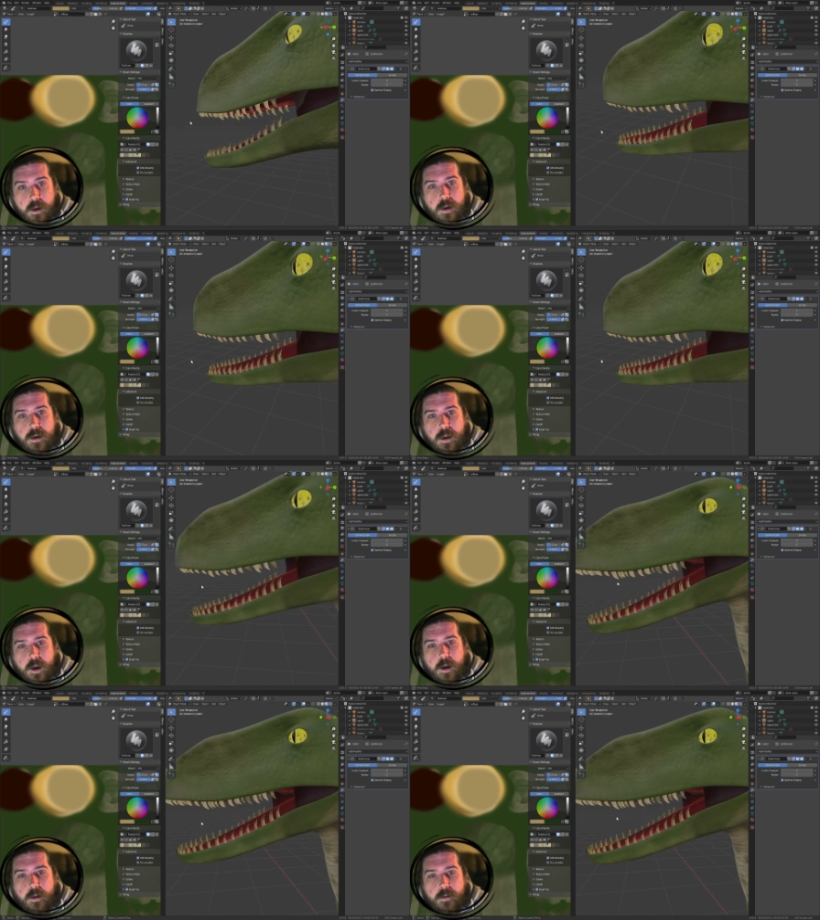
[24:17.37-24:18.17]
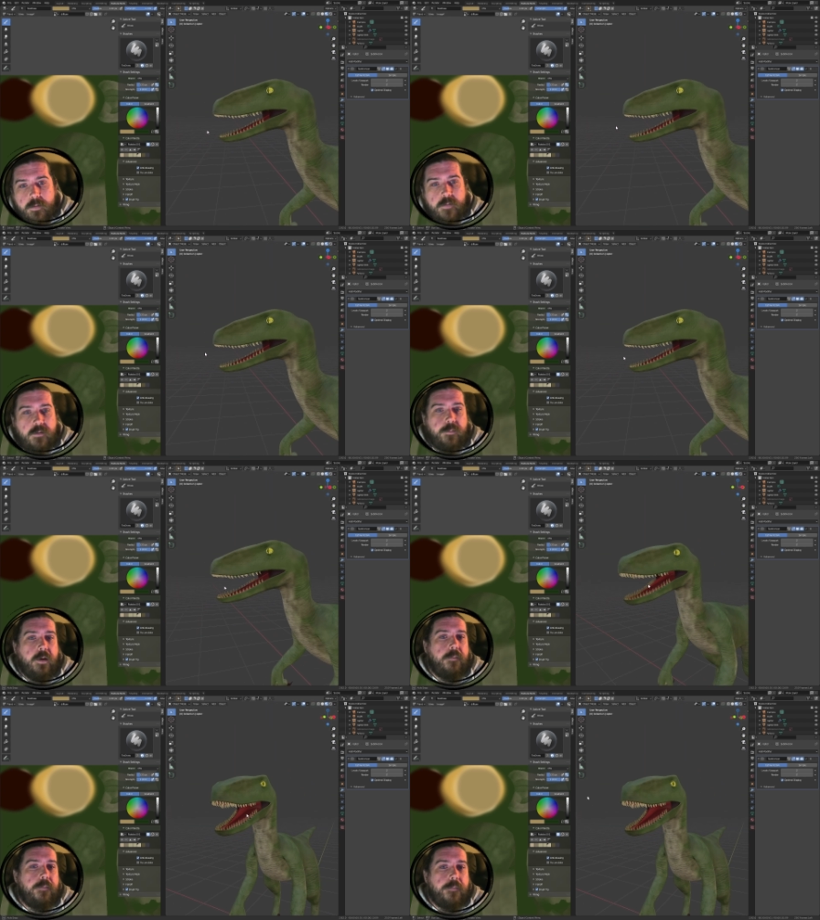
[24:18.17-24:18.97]
Yeah, that's a bit...
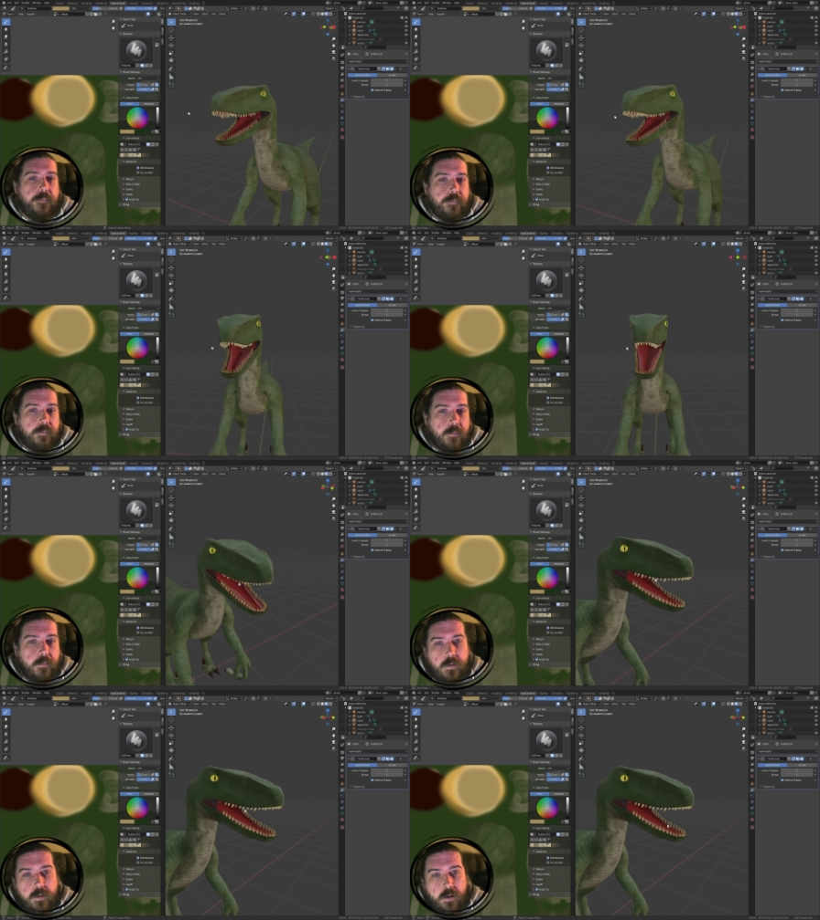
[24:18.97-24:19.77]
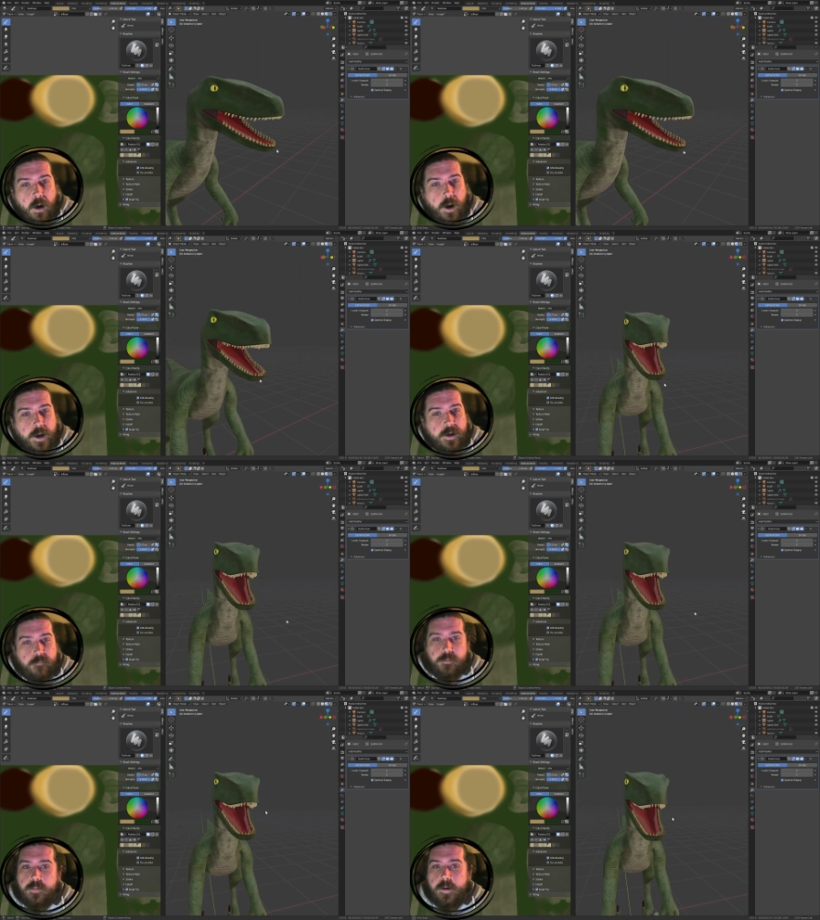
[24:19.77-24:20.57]
I could live
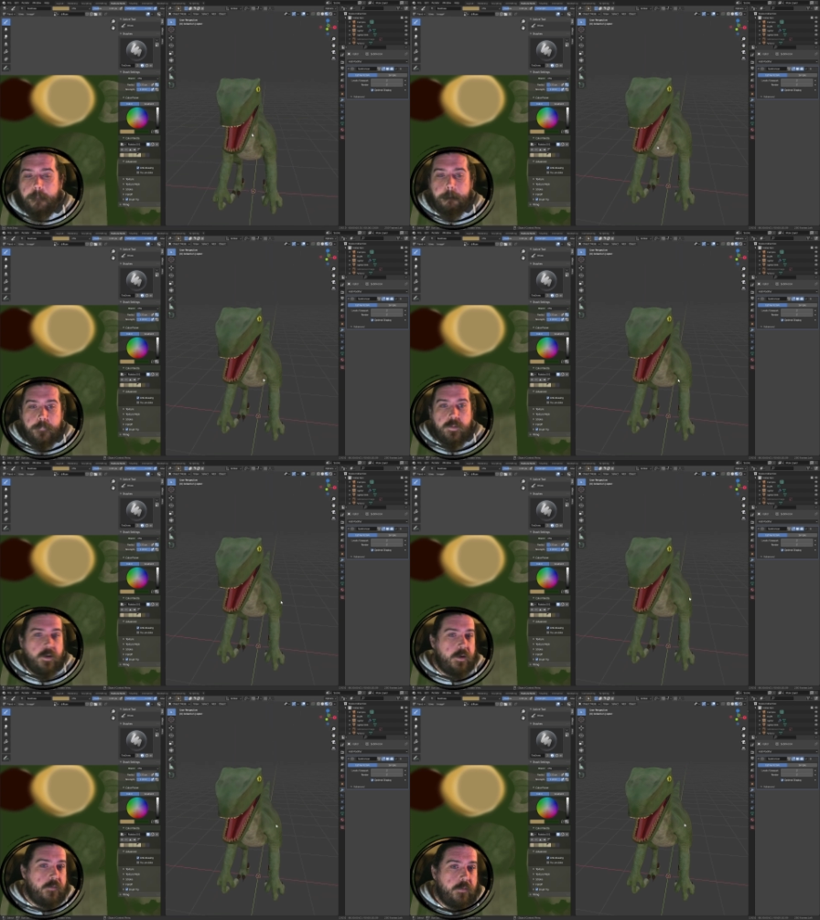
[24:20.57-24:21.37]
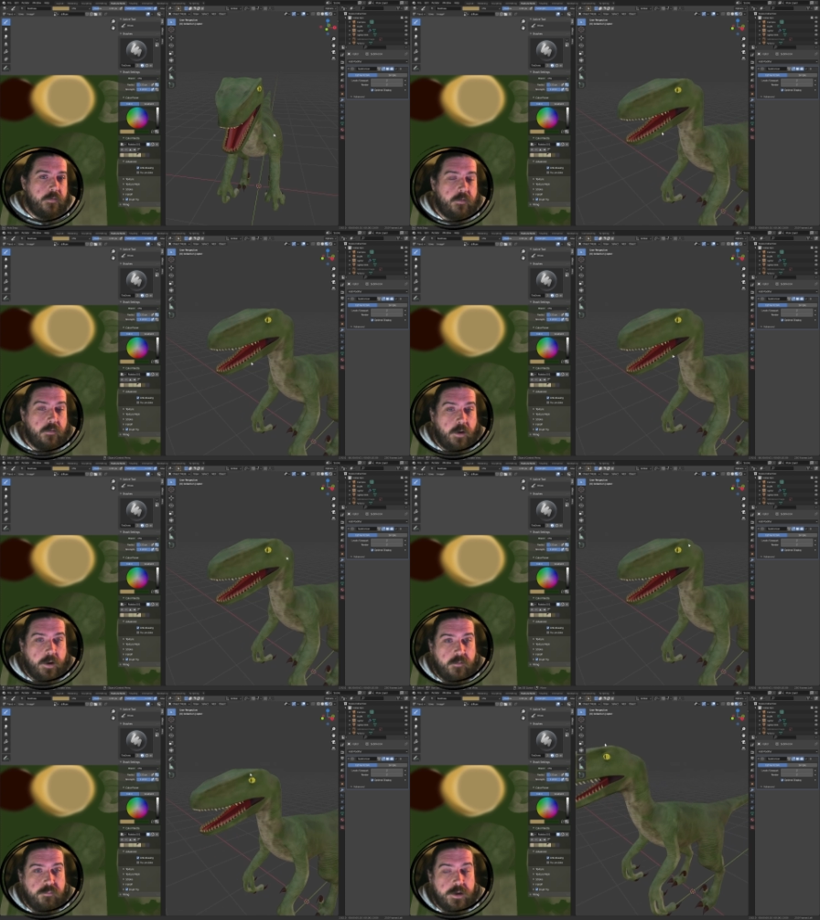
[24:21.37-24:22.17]
with that. So it doesn't look like
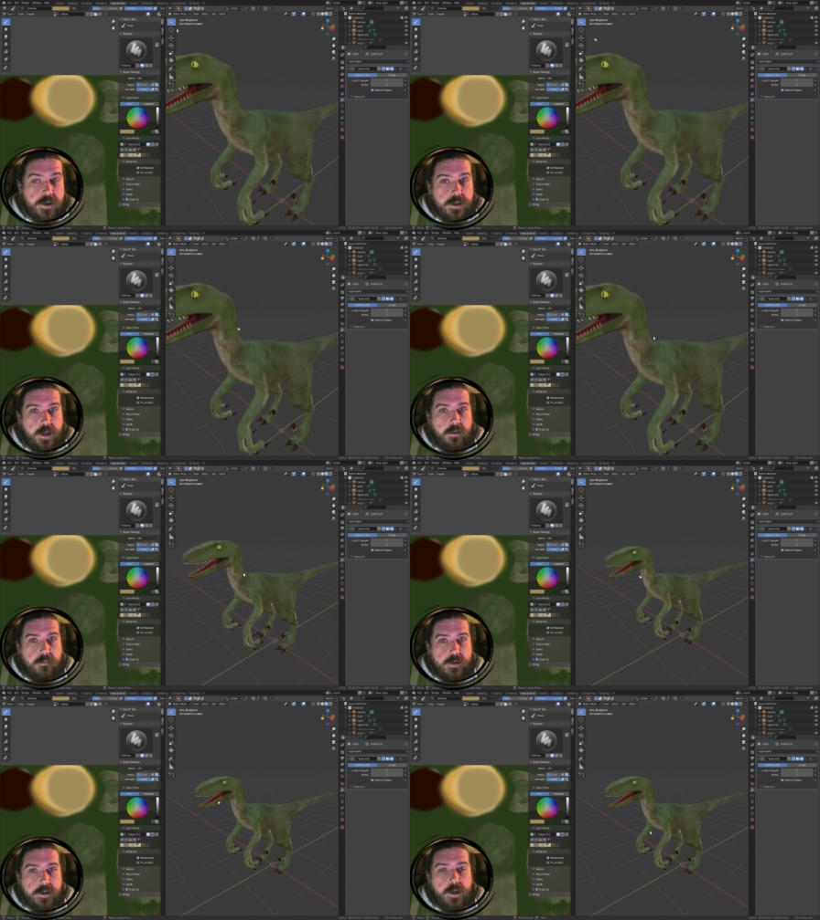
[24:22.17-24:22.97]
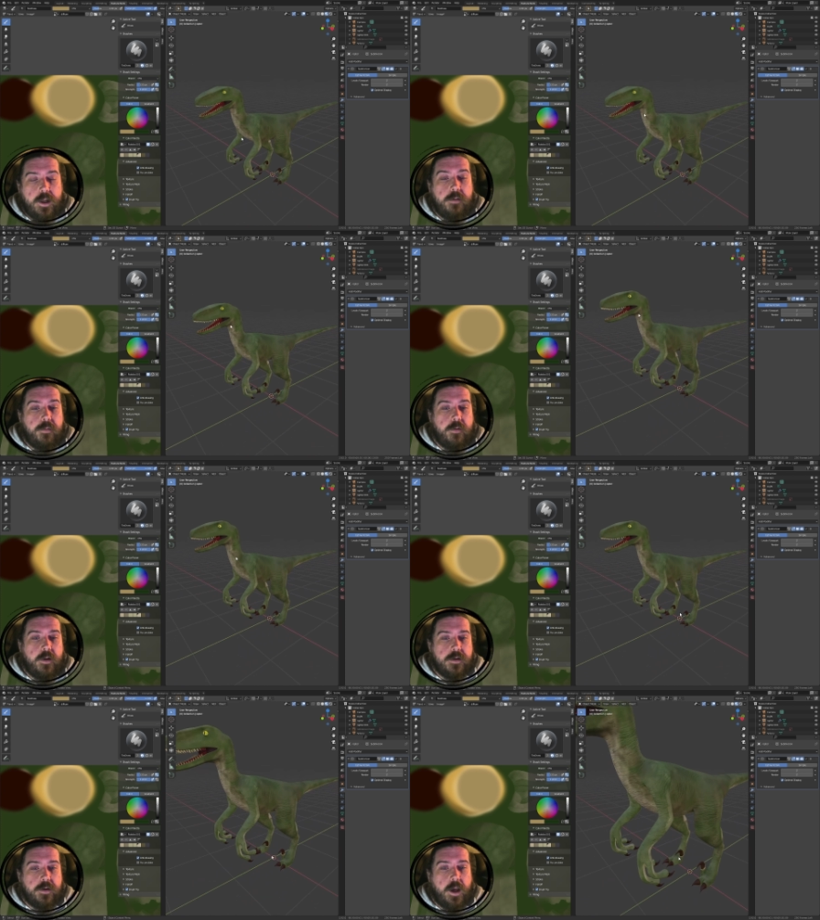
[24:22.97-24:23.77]
he's brushed his teeth recently, but
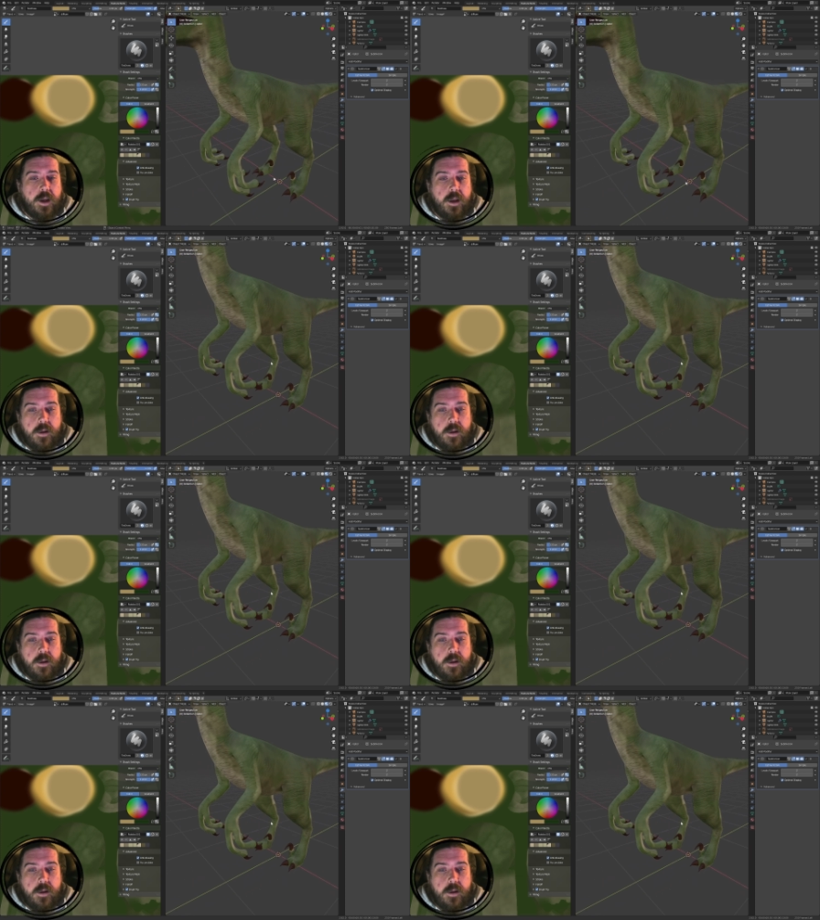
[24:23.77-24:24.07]
that's okay.